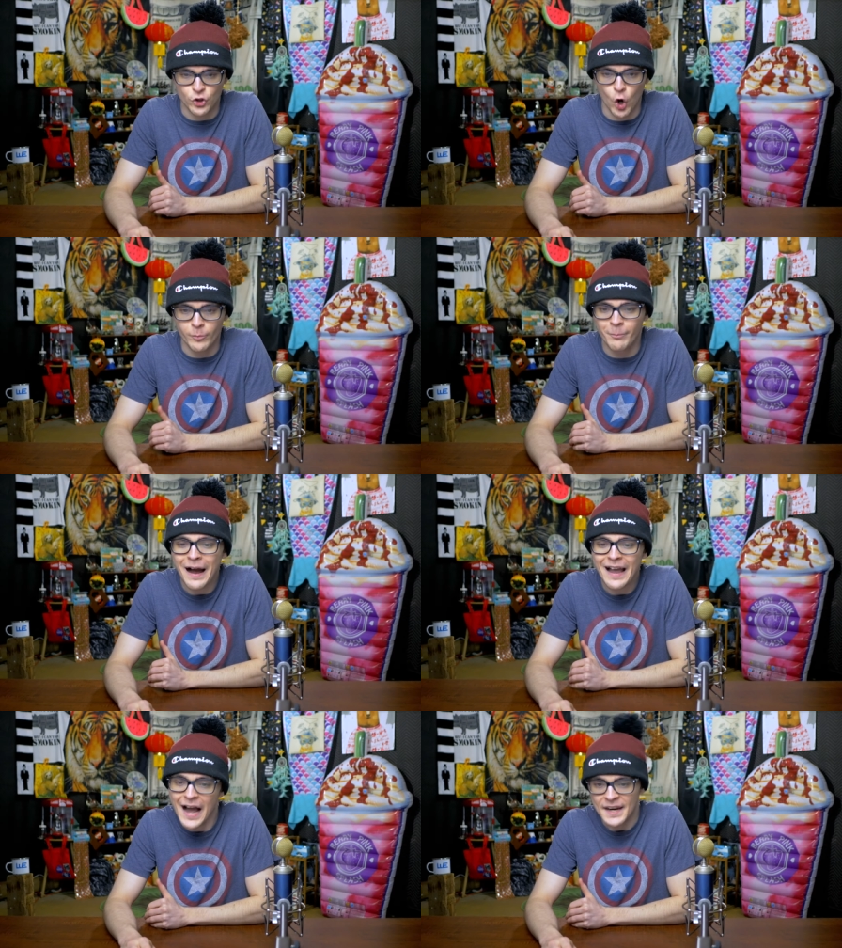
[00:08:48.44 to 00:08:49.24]
dude.
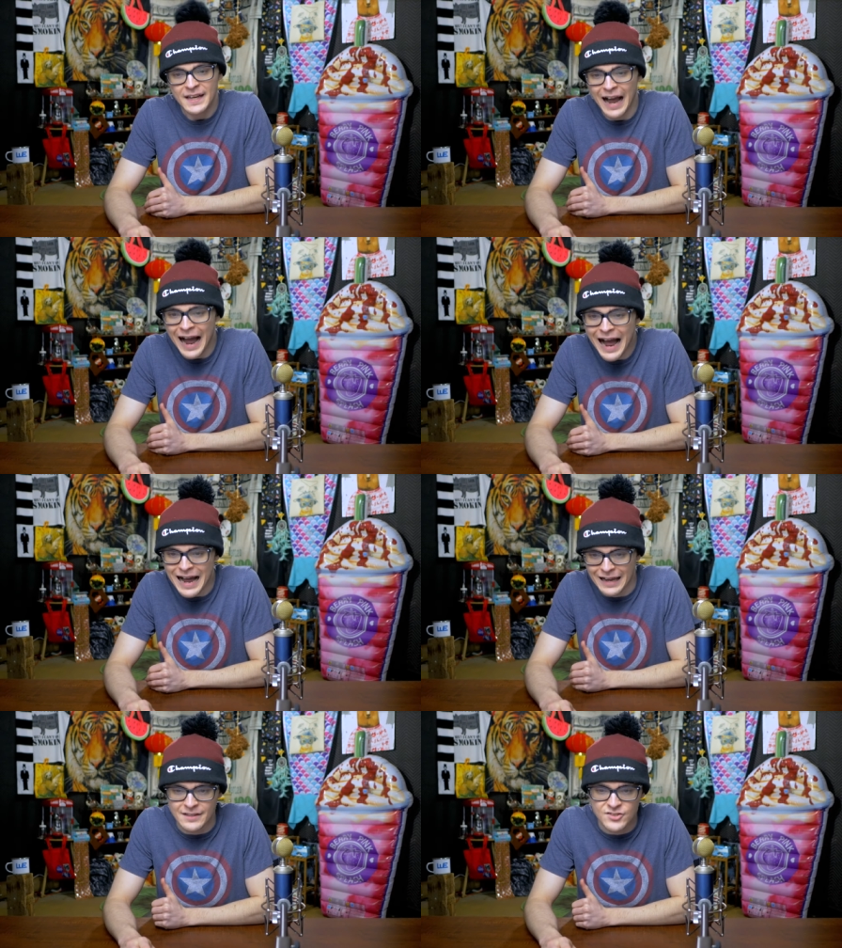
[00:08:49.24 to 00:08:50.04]
Bionic
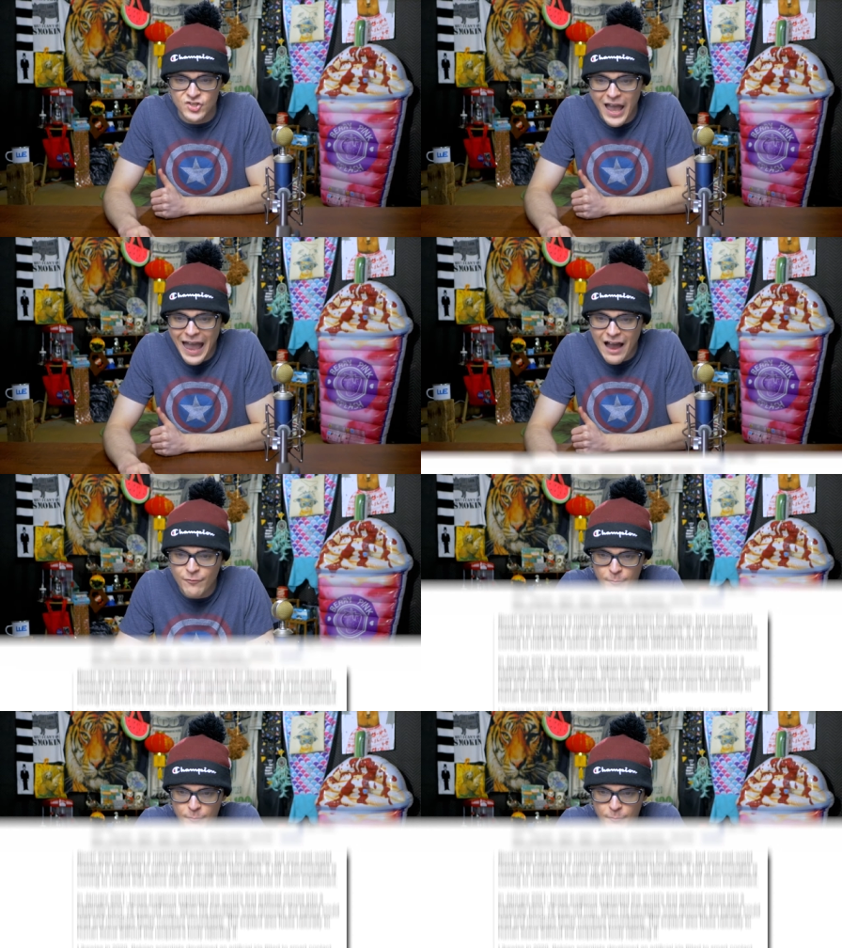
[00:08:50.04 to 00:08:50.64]
eyes have